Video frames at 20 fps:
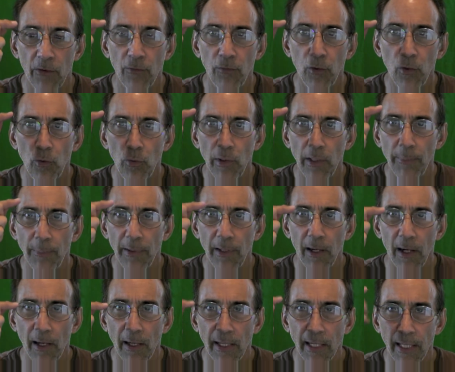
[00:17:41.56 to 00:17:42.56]
fluid
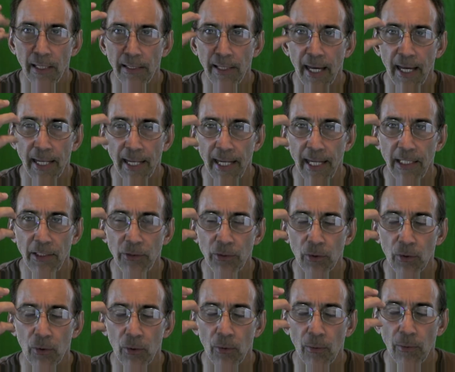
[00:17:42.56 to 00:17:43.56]
in that
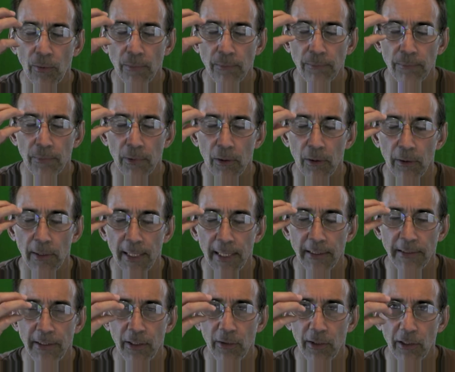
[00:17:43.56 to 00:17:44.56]
atrial or
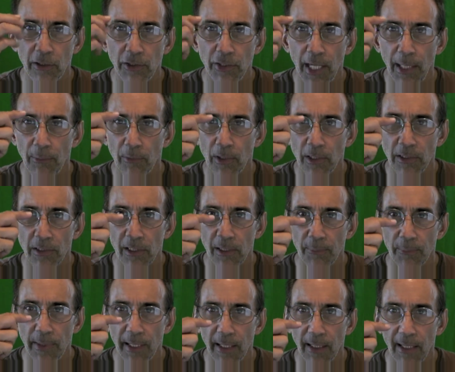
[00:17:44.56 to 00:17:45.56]
anterior chamber is
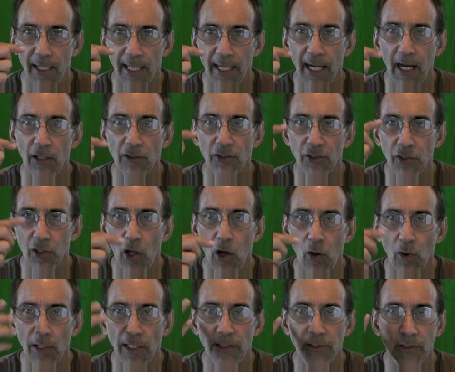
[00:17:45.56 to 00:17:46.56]
being let out
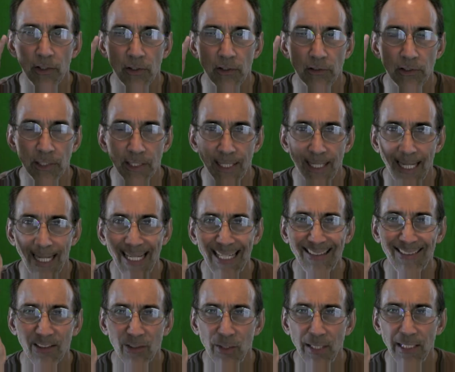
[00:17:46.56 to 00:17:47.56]
slowly, so there's an
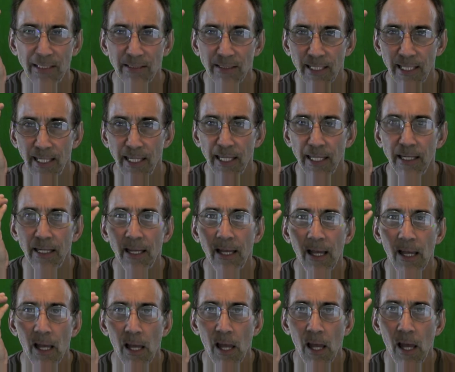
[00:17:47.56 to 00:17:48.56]
increase in
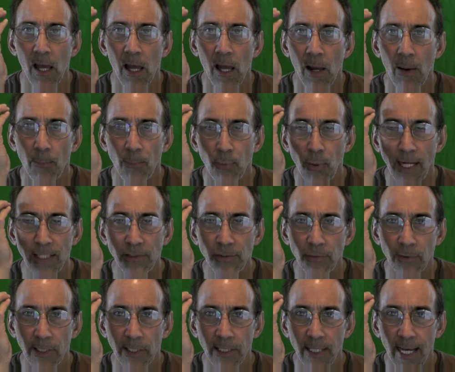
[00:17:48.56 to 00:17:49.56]

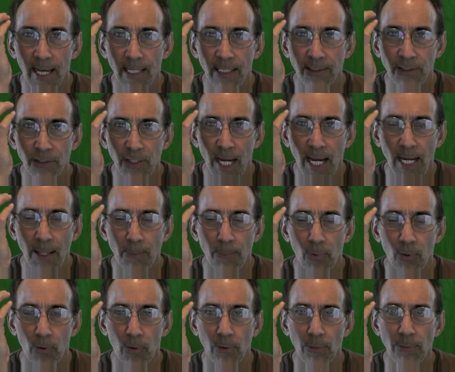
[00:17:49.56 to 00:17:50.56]
pressure in that
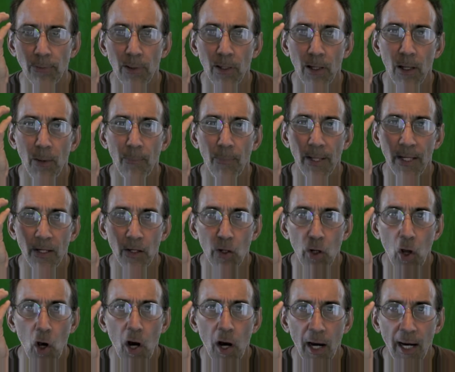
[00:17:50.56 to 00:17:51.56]
chamber, but
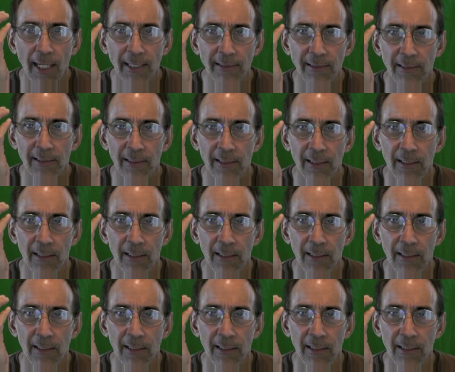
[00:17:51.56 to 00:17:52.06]
not